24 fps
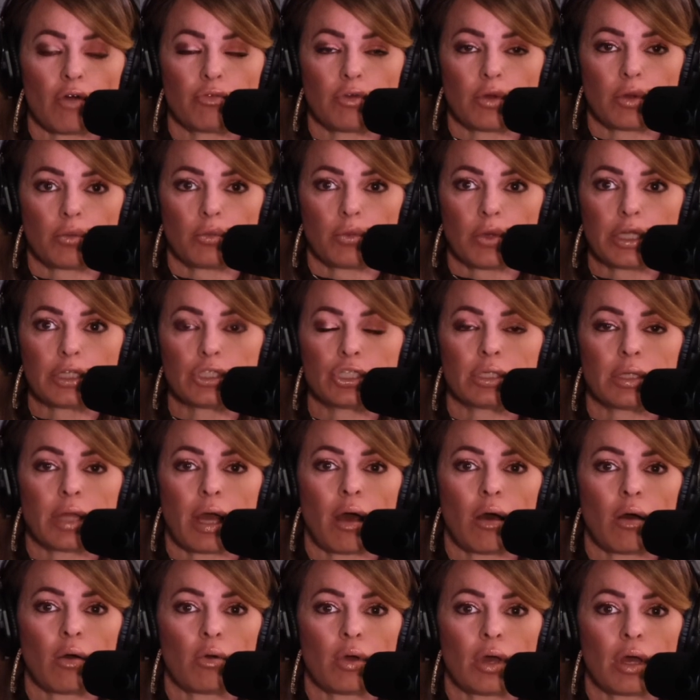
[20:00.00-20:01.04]
and reaching
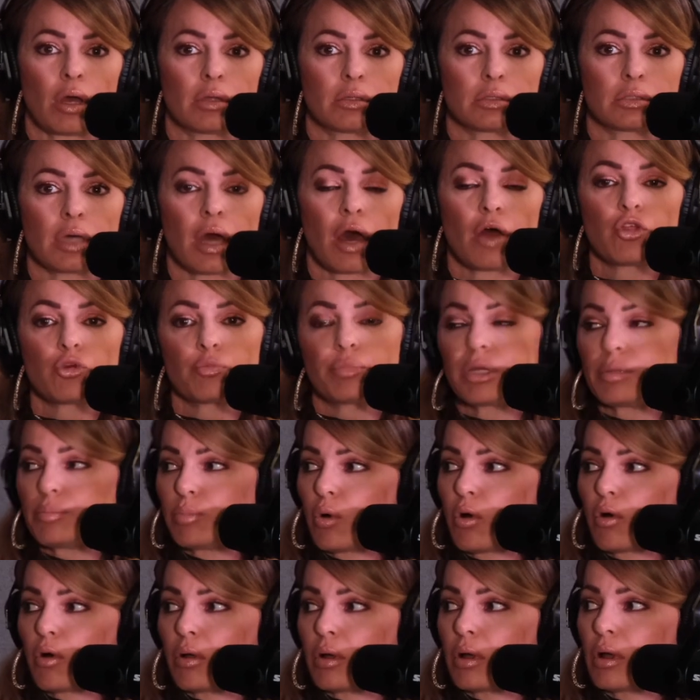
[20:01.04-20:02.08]
out to other
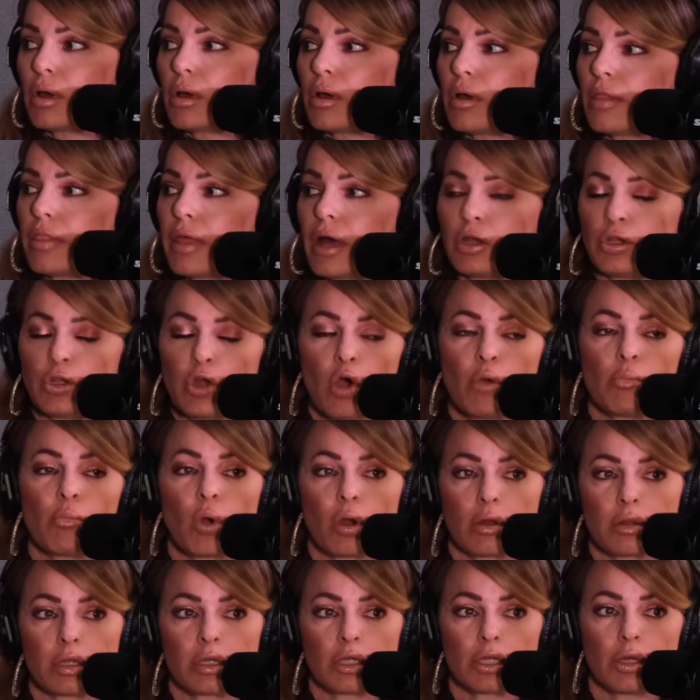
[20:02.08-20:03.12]
people that know
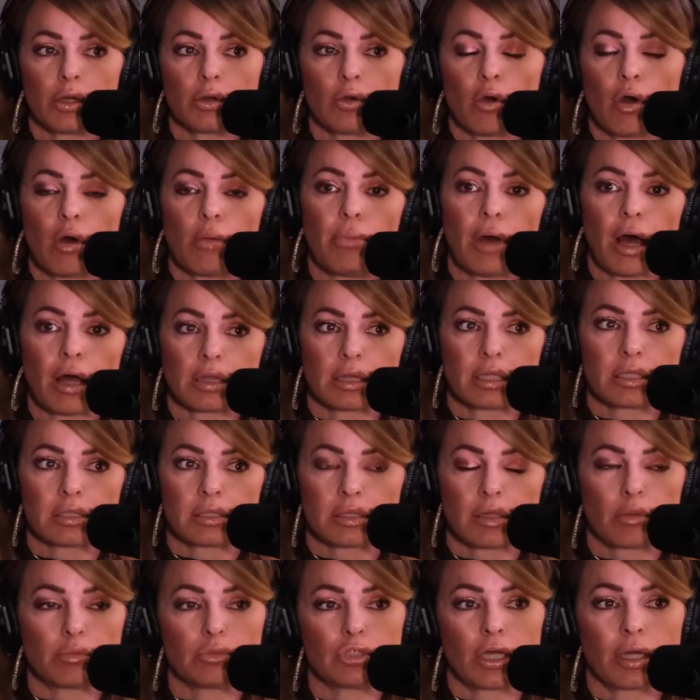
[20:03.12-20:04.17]
more than you about the
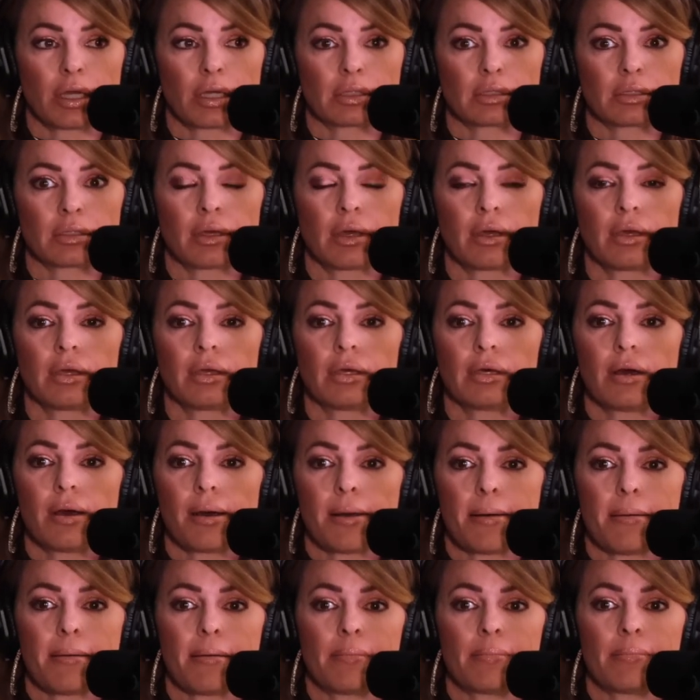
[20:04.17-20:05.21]
subject
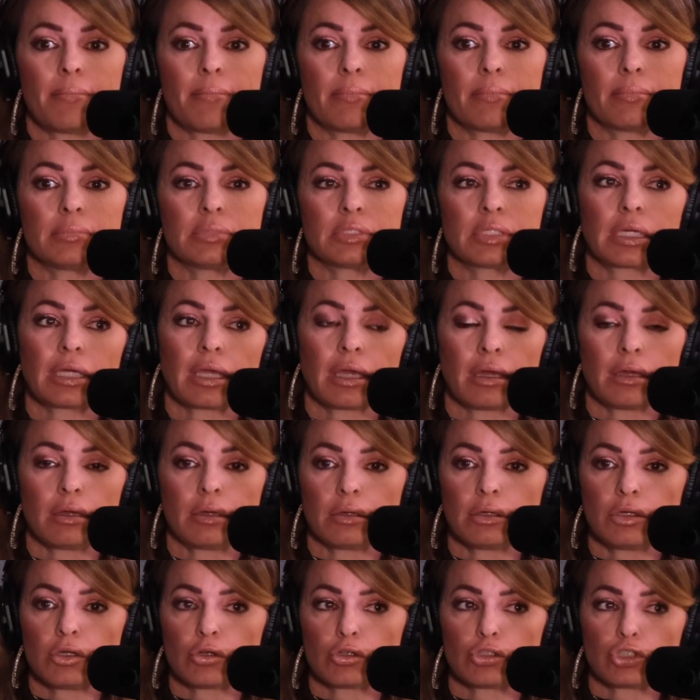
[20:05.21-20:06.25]
to get
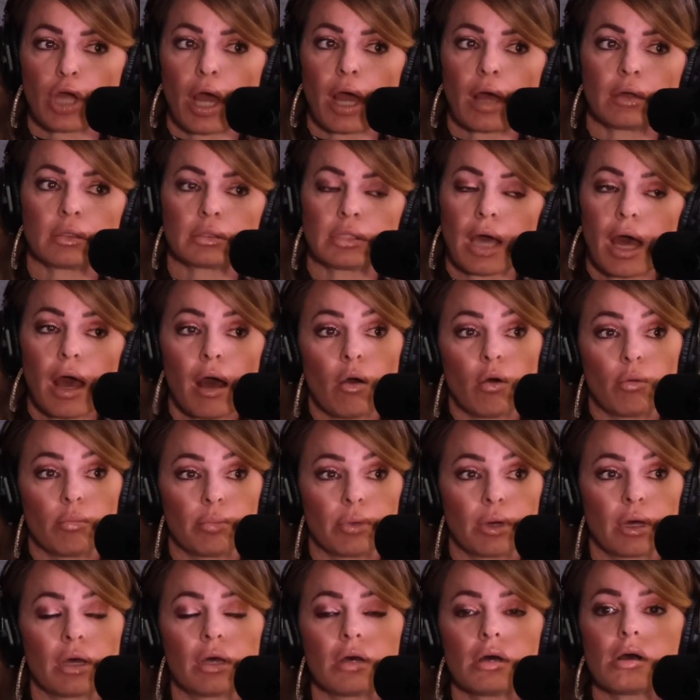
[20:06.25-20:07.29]
your child help.
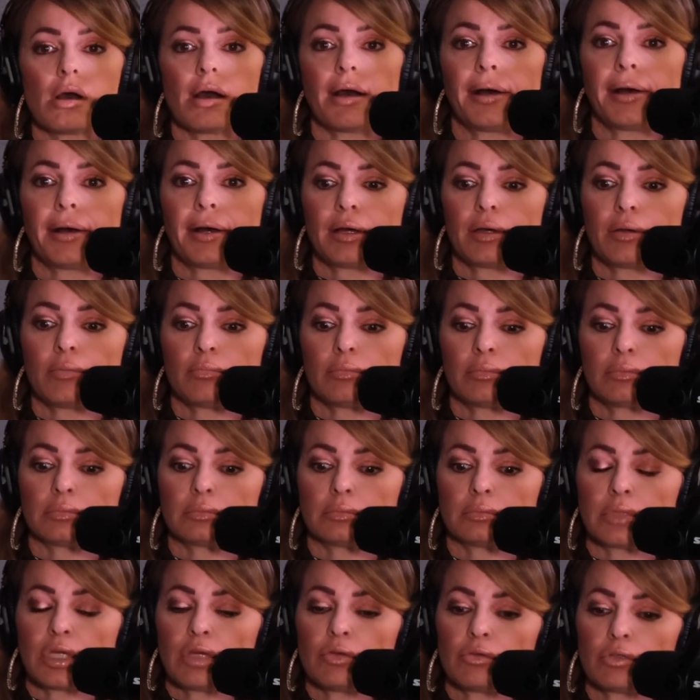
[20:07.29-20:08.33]

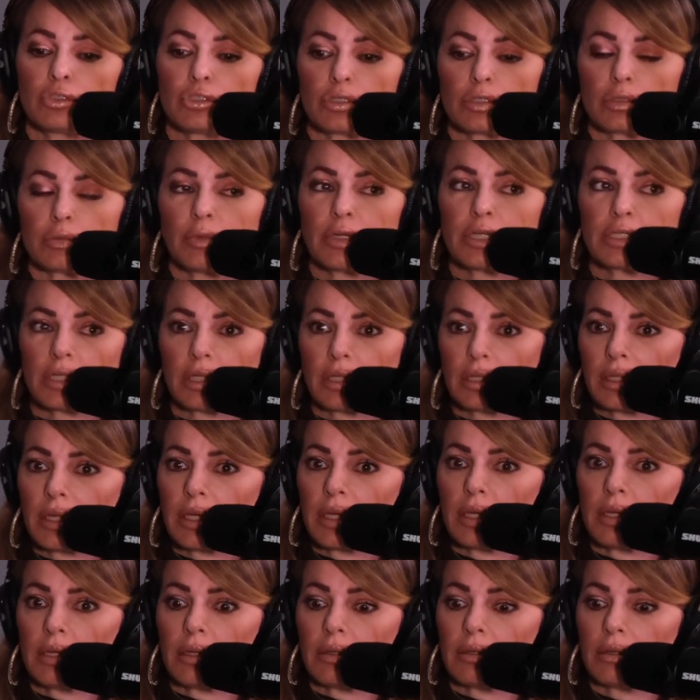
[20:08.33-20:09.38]
Even just
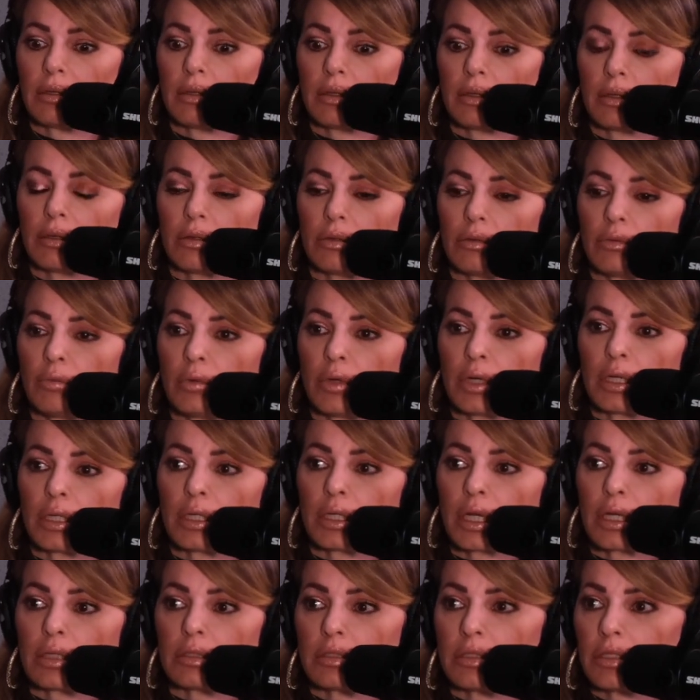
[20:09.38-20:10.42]
recently, we're
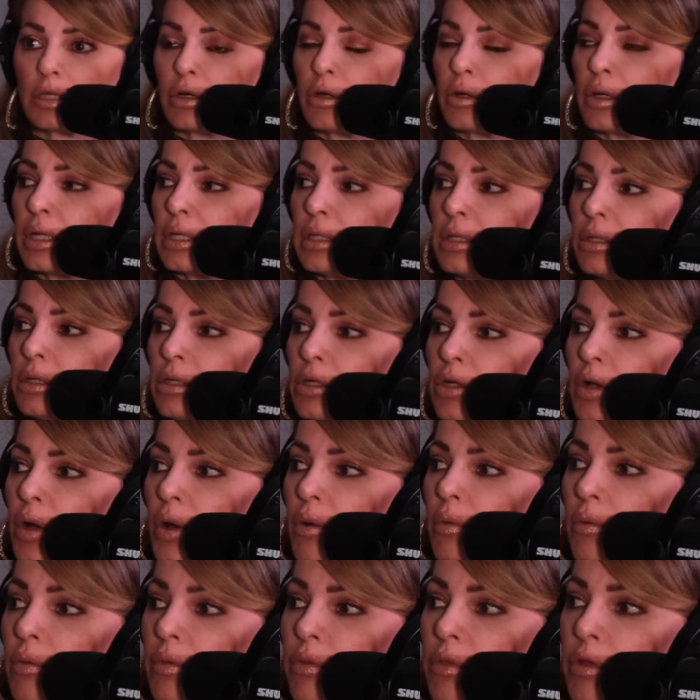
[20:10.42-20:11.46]
considering,
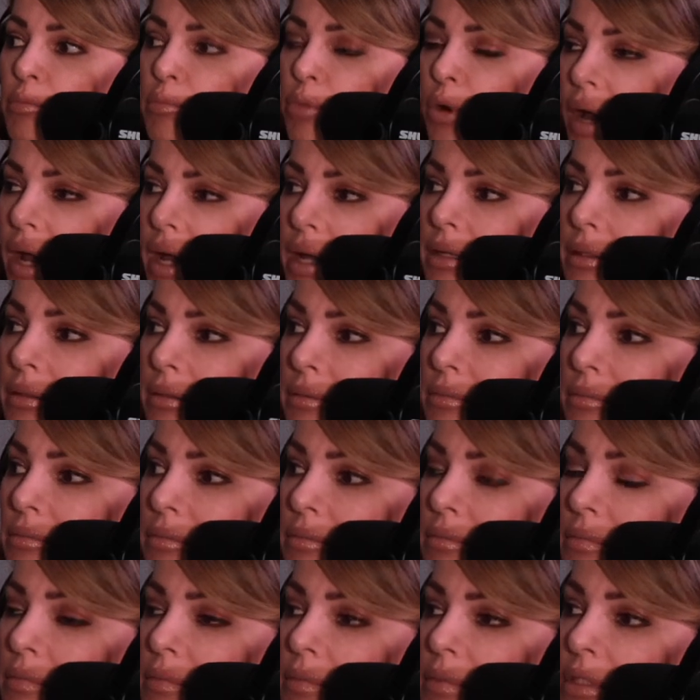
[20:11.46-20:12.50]
the brain
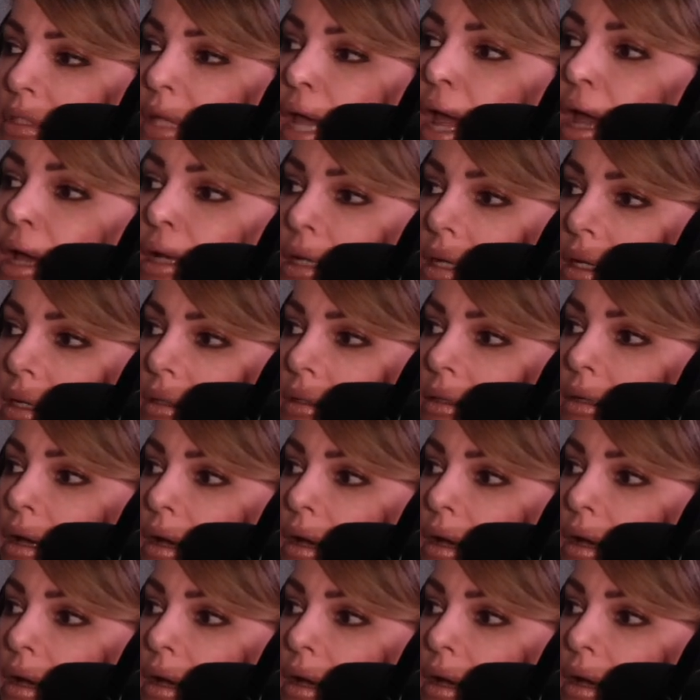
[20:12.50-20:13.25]
scanning,